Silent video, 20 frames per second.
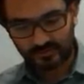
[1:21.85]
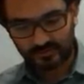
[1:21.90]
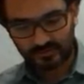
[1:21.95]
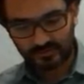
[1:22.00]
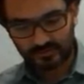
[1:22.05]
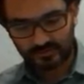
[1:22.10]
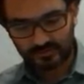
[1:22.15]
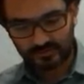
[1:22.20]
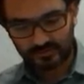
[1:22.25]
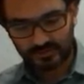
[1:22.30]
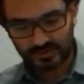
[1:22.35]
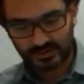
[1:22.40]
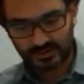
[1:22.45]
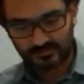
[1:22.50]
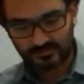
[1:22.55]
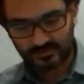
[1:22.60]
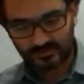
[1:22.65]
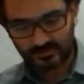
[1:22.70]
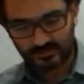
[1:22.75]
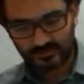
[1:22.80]

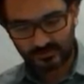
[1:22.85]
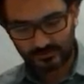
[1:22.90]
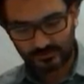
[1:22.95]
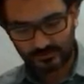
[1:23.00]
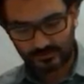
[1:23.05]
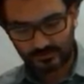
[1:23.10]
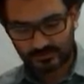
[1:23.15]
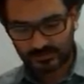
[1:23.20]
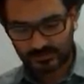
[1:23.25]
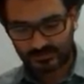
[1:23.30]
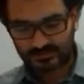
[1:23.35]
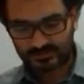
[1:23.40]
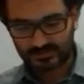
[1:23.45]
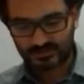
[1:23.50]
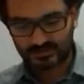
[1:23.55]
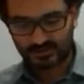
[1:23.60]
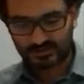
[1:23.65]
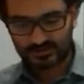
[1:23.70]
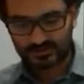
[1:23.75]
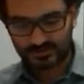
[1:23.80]
7, it's
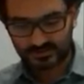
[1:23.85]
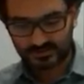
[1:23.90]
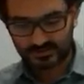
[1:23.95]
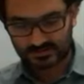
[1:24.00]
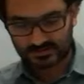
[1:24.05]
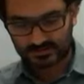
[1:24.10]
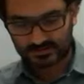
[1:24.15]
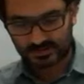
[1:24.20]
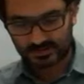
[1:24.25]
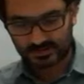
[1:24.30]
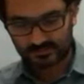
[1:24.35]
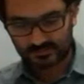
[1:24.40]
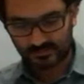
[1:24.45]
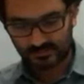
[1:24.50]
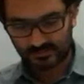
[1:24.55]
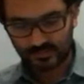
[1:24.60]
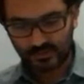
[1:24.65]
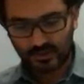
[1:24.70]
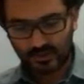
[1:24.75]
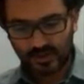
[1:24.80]
just an
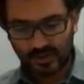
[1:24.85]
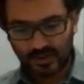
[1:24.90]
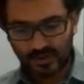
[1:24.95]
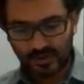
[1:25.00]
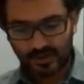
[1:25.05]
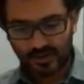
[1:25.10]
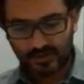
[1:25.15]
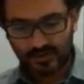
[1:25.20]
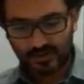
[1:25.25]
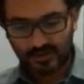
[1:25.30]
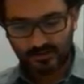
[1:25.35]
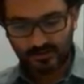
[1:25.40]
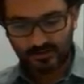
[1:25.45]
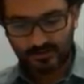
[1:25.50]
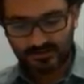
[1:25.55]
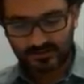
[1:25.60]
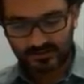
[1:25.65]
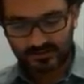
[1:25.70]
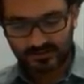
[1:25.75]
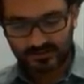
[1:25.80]
example, a
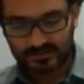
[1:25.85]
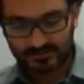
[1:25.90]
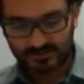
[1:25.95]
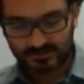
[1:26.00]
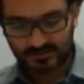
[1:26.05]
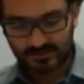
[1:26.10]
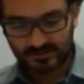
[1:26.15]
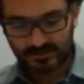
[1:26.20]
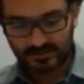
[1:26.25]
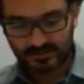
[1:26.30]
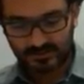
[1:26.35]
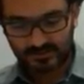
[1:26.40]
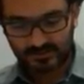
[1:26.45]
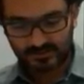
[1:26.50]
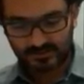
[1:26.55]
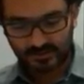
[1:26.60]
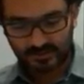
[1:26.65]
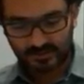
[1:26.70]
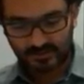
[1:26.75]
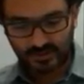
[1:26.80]
government expenditure
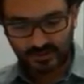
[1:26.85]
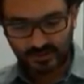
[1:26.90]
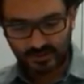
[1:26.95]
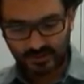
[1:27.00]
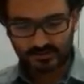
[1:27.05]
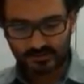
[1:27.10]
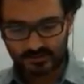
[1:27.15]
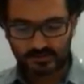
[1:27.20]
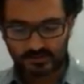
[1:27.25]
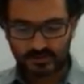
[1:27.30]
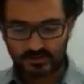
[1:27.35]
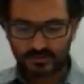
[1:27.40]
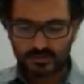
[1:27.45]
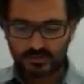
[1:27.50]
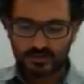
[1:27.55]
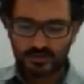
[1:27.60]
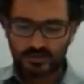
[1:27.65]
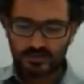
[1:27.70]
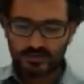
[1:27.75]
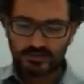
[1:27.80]
equal to 8.
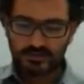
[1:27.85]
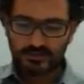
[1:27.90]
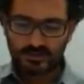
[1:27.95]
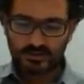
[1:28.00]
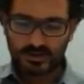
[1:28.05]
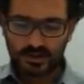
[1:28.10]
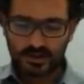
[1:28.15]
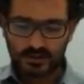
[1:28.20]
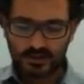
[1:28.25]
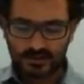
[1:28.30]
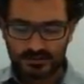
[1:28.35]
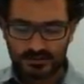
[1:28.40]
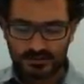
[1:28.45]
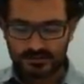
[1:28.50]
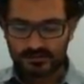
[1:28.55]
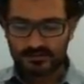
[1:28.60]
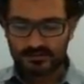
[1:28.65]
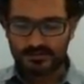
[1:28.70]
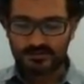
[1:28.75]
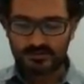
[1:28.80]
In this case,
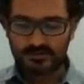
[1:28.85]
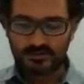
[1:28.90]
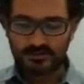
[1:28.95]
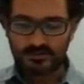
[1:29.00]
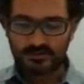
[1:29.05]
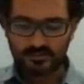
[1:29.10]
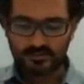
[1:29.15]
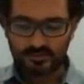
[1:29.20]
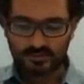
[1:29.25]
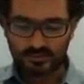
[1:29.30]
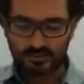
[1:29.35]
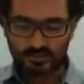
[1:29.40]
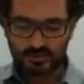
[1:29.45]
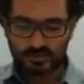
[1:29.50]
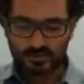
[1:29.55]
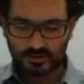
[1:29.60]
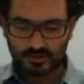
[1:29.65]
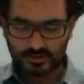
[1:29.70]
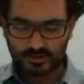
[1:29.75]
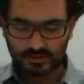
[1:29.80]
the new
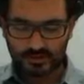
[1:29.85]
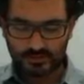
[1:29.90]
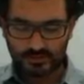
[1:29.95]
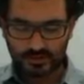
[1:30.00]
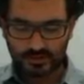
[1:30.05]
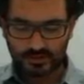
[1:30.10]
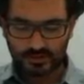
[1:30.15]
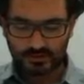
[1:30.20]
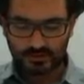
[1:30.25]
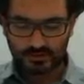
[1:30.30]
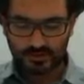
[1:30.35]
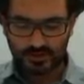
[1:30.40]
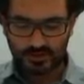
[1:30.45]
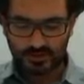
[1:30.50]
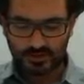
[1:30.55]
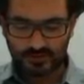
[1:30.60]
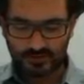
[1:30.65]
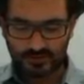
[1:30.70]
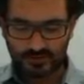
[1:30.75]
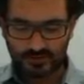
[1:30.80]
demand
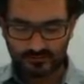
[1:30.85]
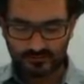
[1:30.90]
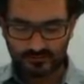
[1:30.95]
level